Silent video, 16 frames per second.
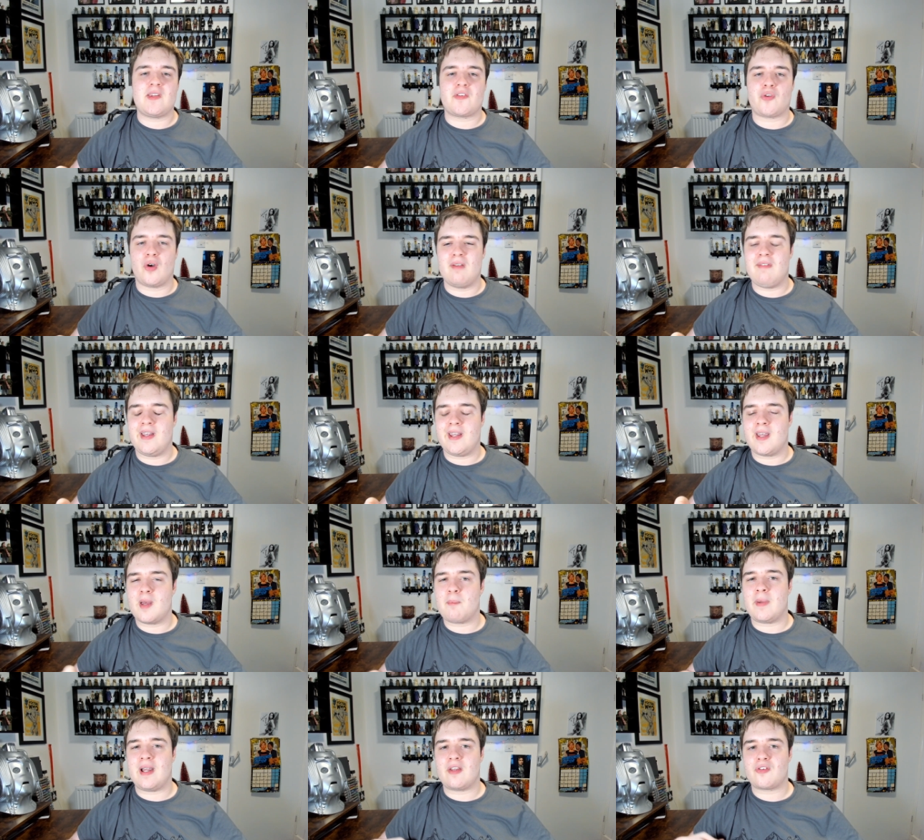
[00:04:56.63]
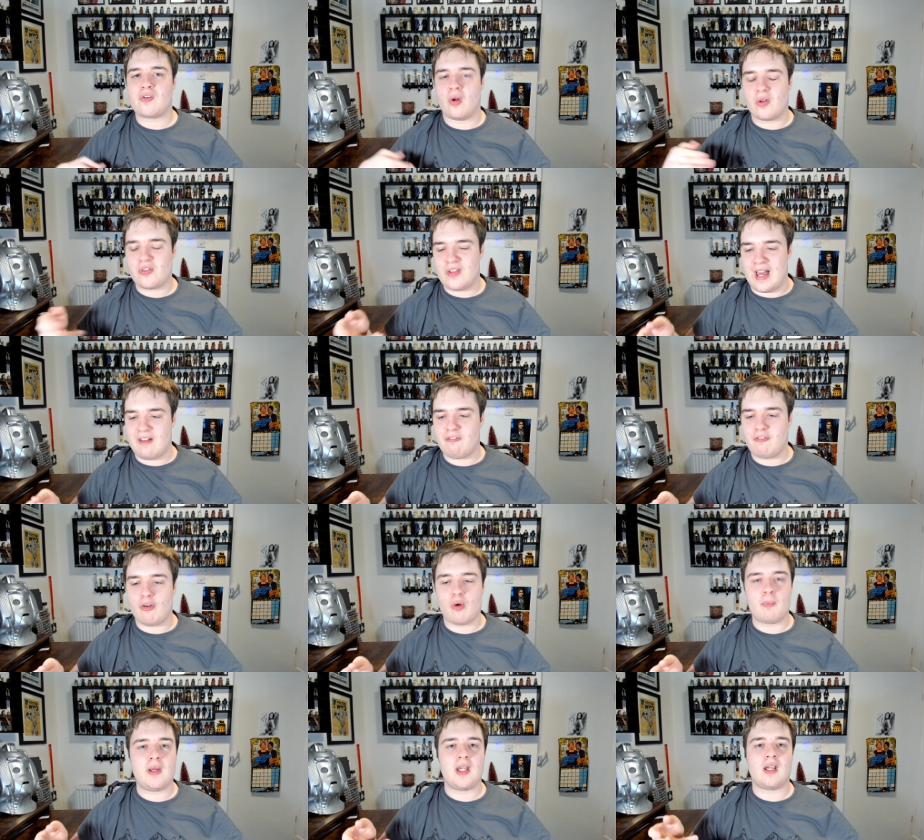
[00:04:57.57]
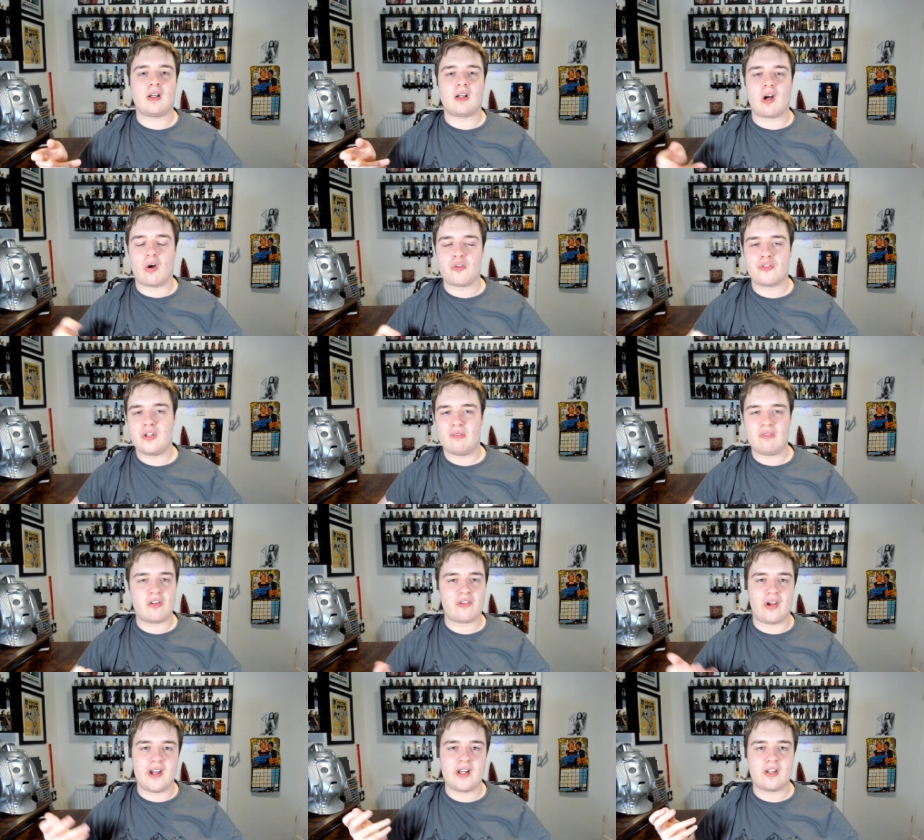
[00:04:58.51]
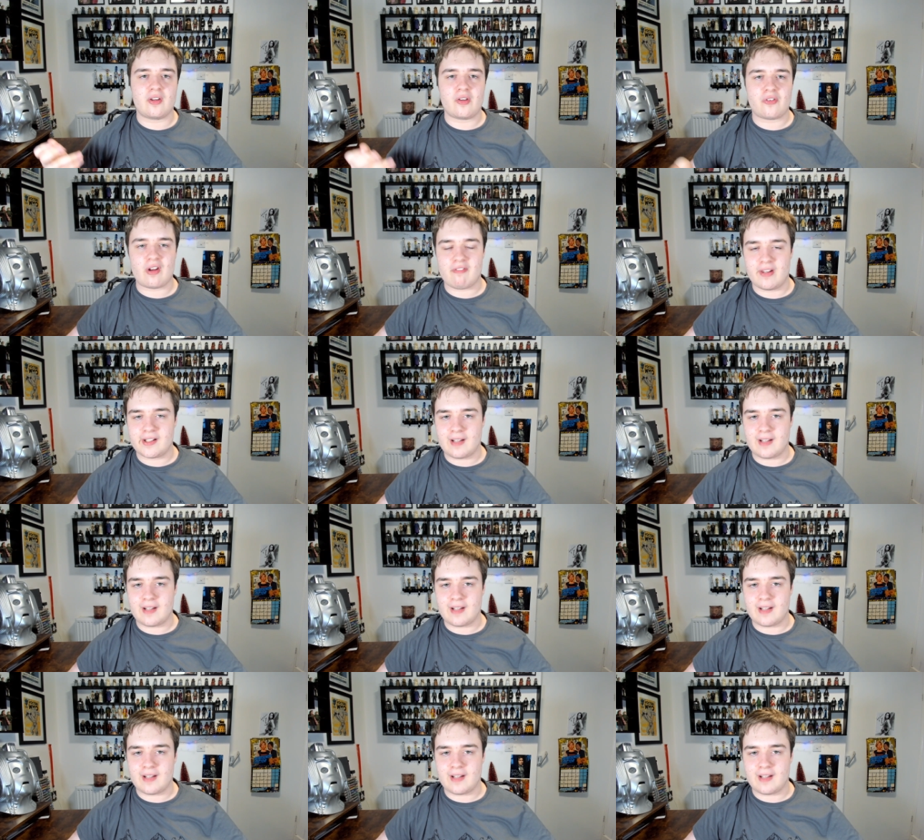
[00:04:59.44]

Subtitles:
the Toymaker based on set filming and costume design and stuff like